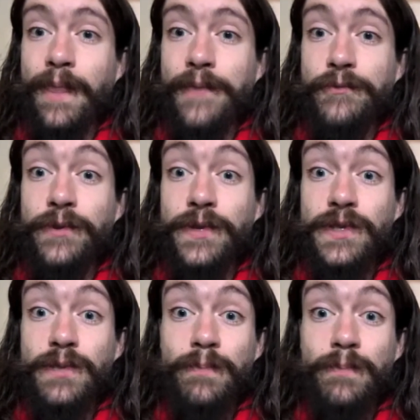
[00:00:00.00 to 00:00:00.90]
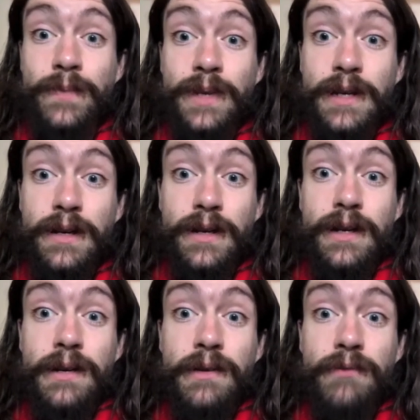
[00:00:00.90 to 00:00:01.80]
for
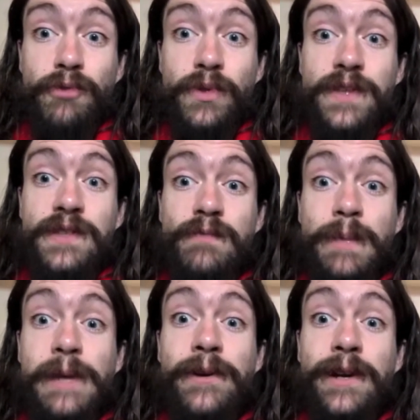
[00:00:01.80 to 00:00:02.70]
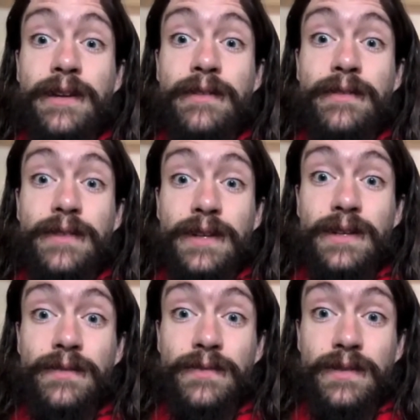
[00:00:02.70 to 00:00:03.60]
the spirit
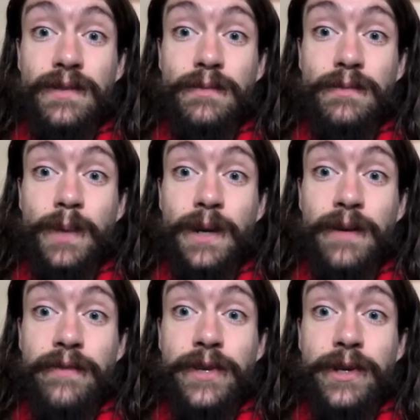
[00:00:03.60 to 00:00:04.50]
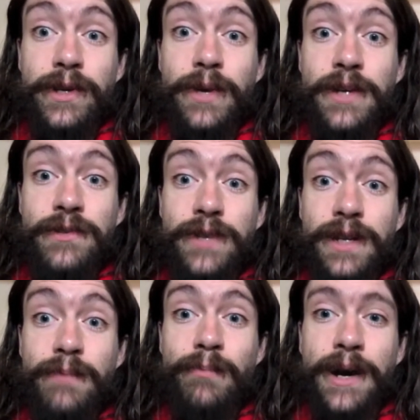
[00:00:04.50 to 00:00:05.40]
part of the equation,
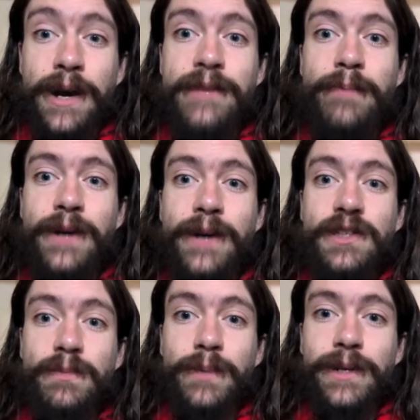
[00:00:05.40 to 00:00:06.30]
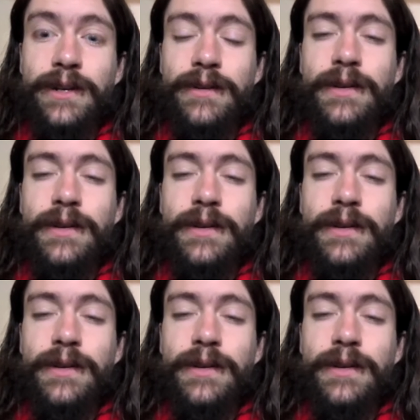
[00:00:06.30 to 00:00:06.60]
right? Mind, body, spirit.